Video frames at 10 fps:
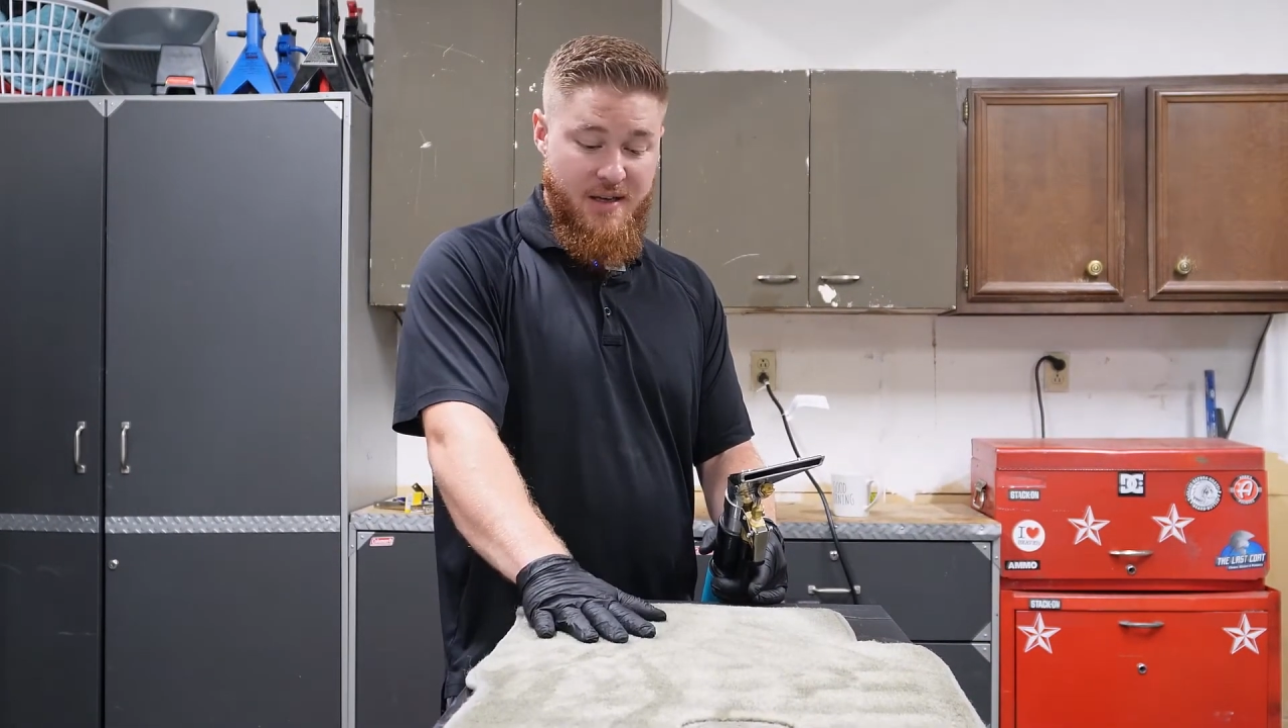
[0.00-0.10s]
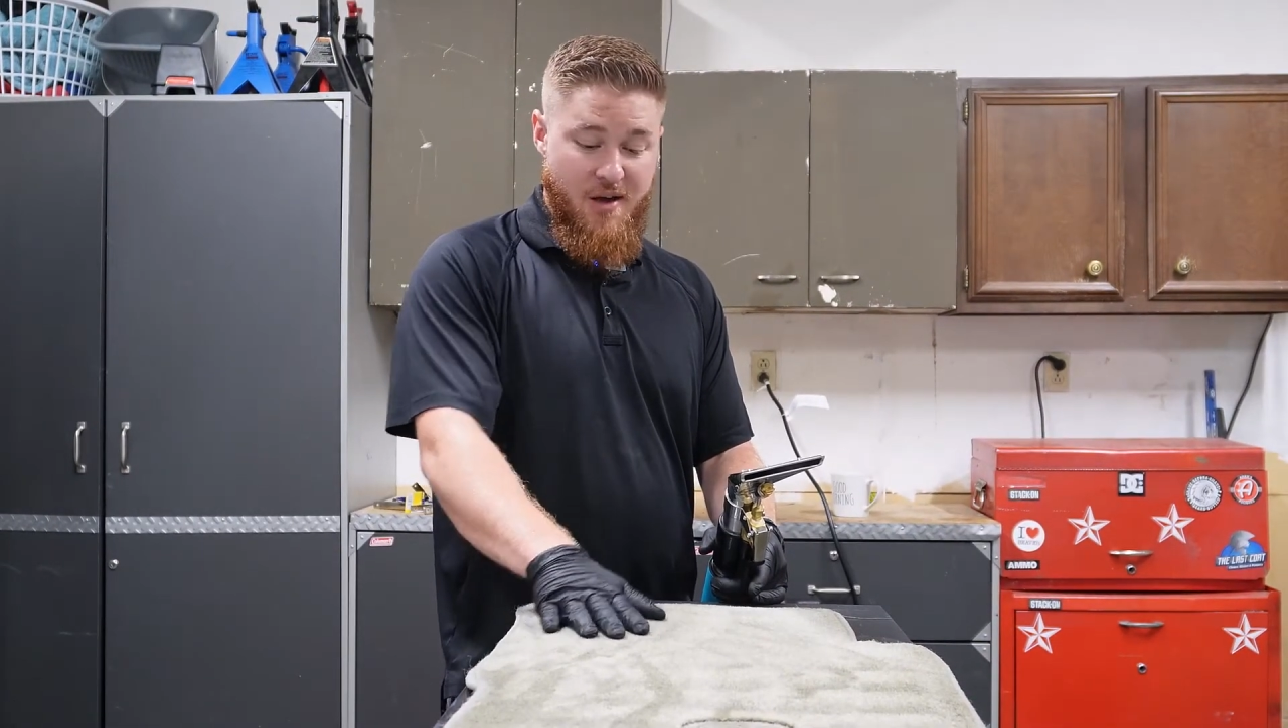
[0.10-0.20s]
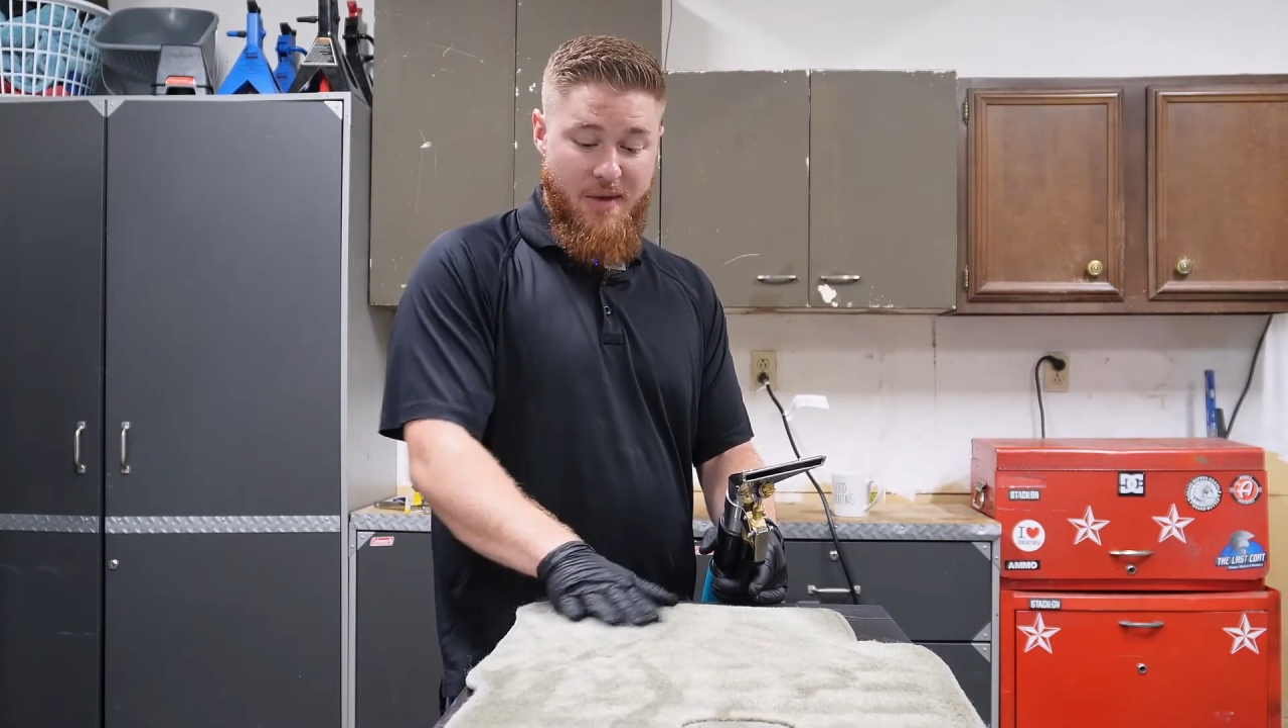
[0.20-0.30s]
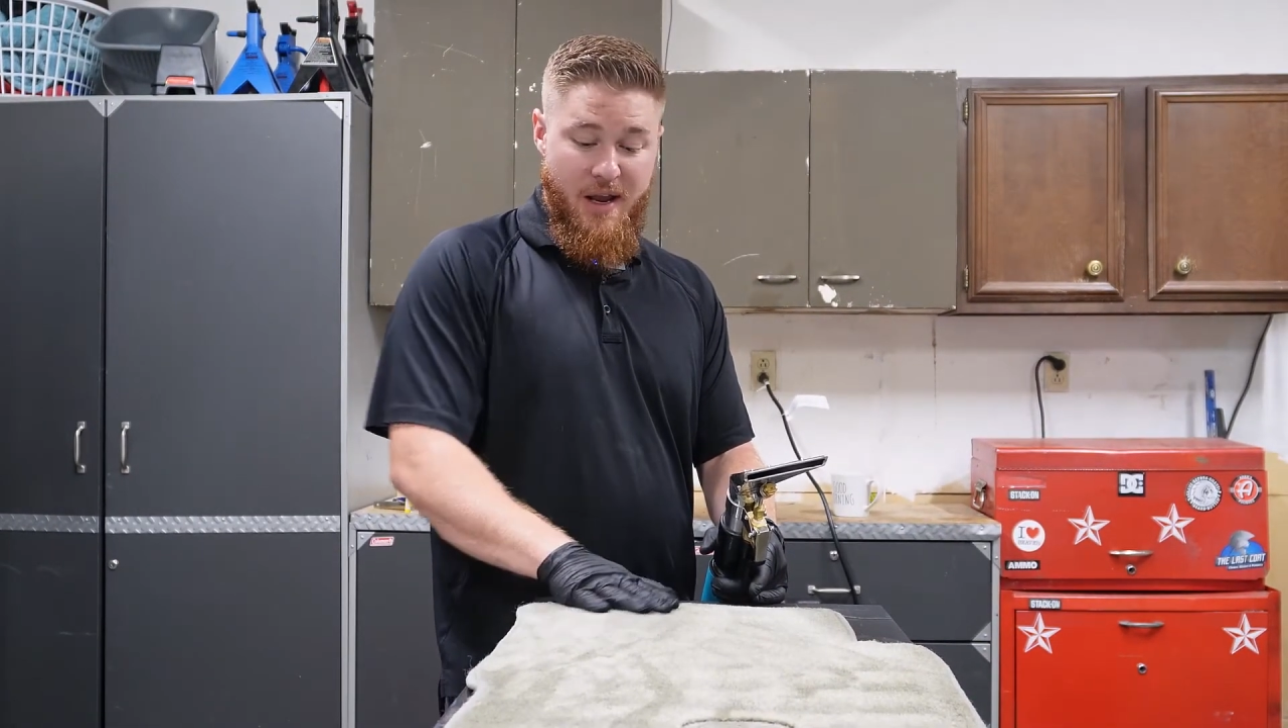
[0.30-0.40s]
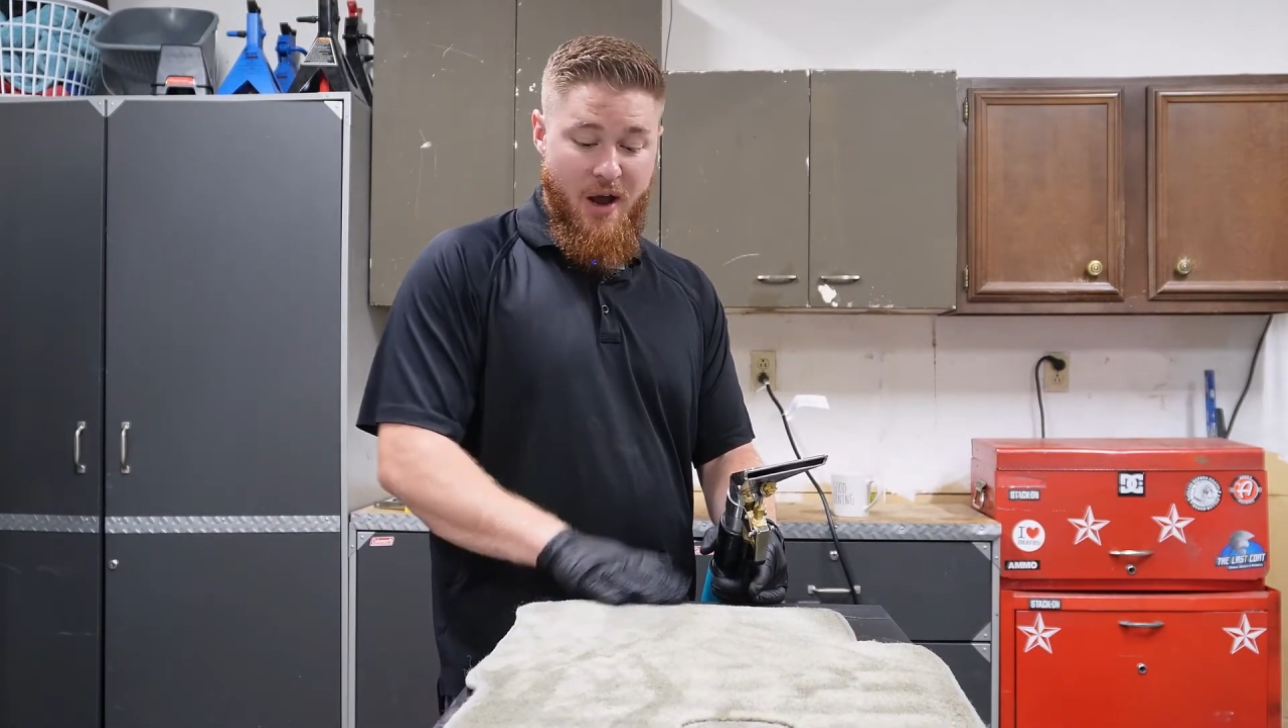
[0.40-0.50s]

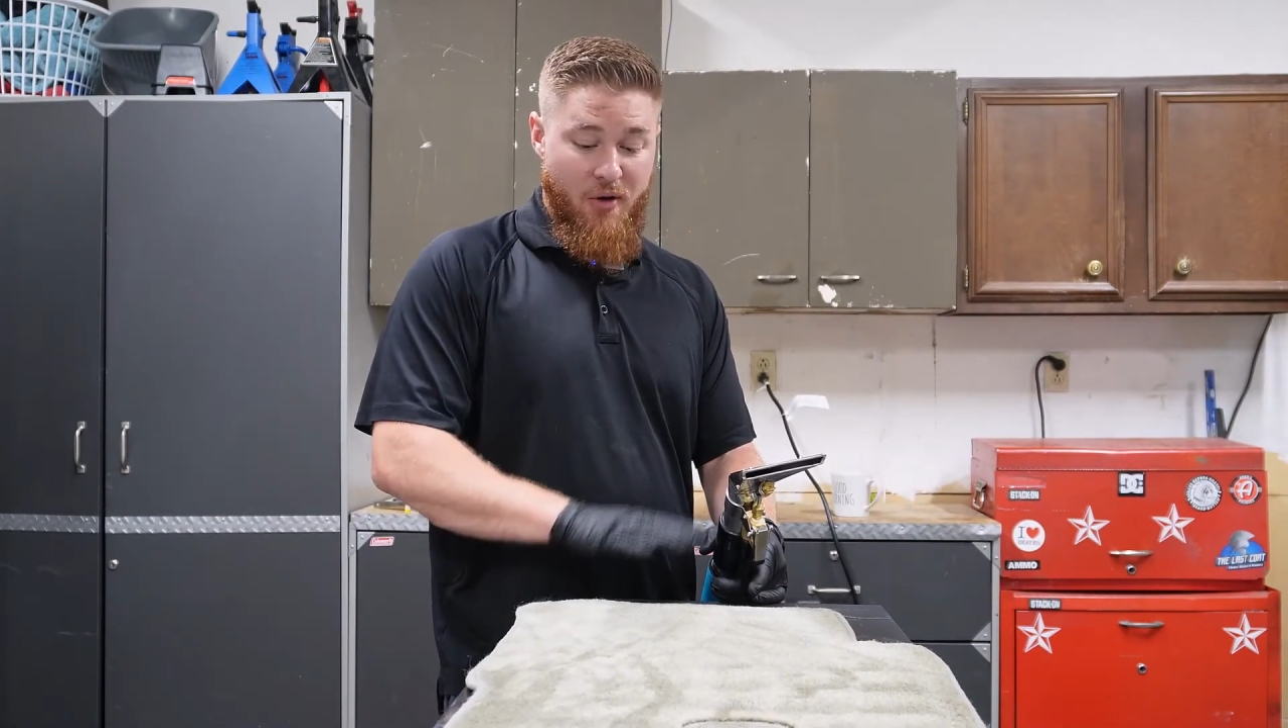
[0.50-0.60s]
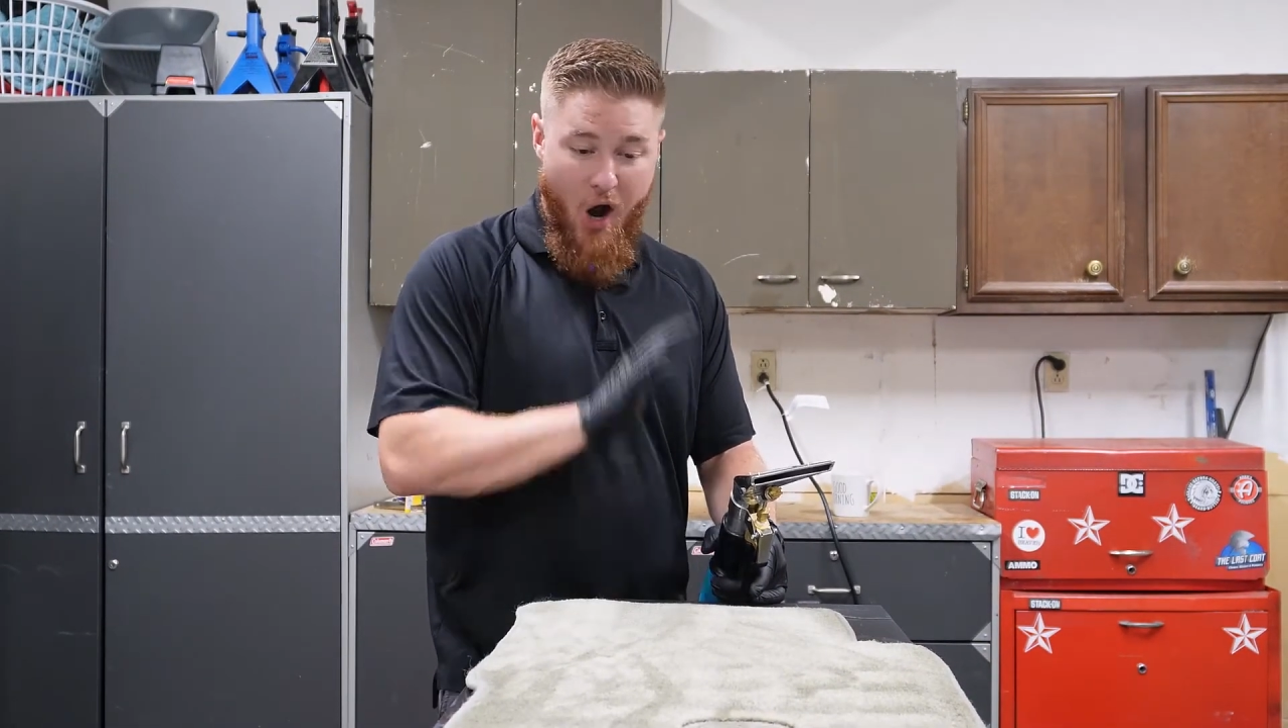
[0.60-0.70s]
coming out